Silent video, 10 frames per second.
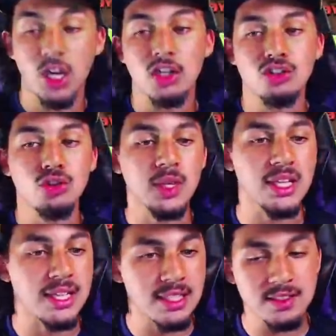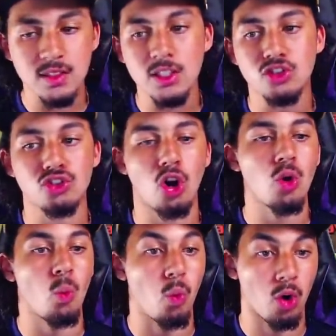to easily
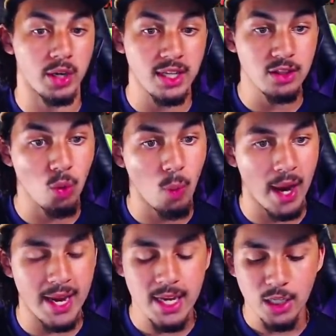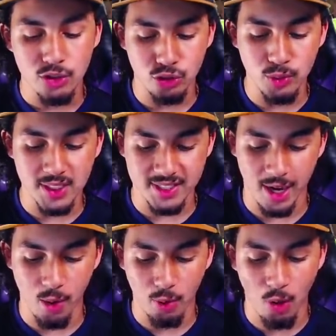start working their way to the
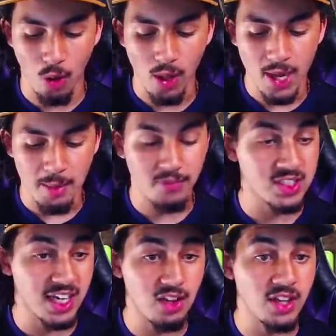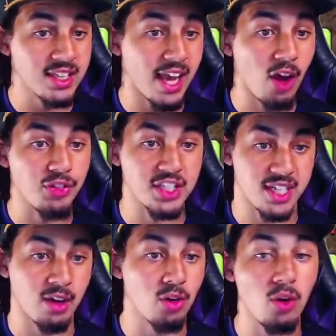town hall. I mean, if you take a look at the health, the
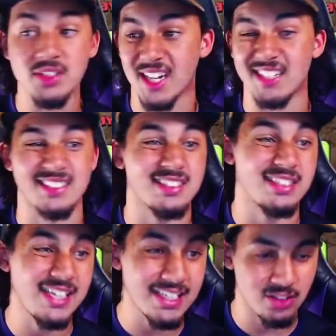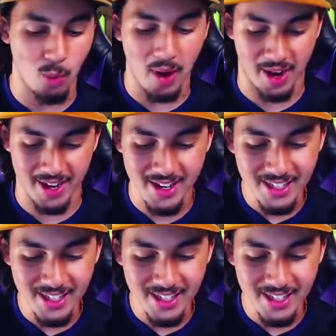town hall is like a sneeze away.